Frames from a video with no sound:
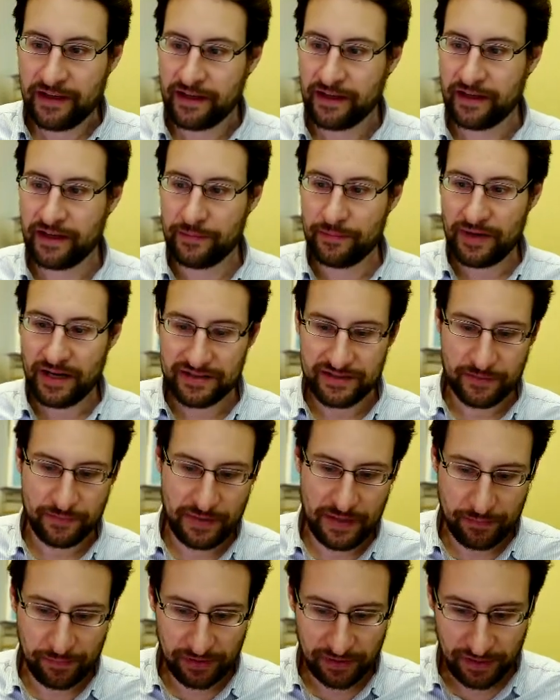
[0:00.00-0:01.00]
other
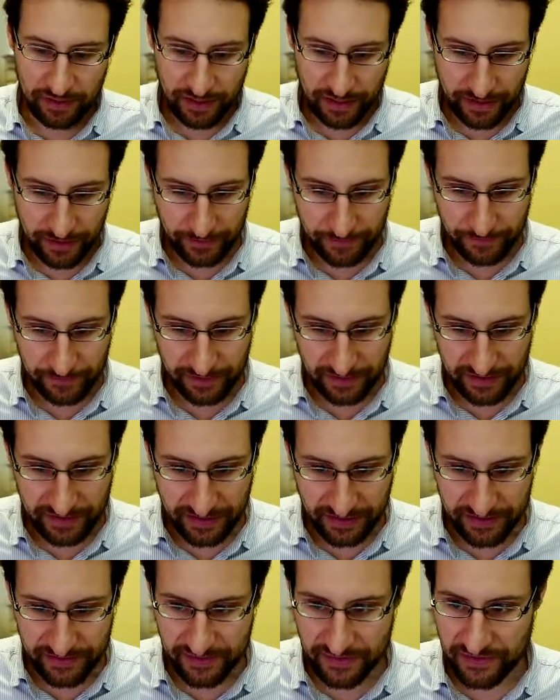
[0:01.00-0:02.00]
people have
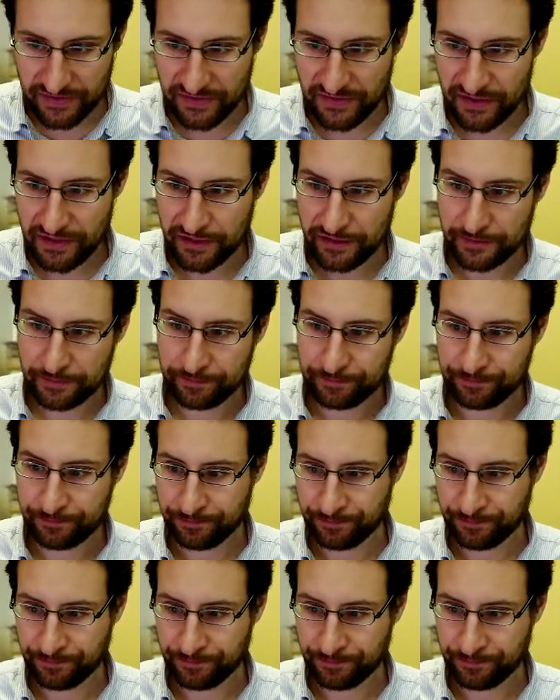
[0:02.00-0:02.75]
done this here,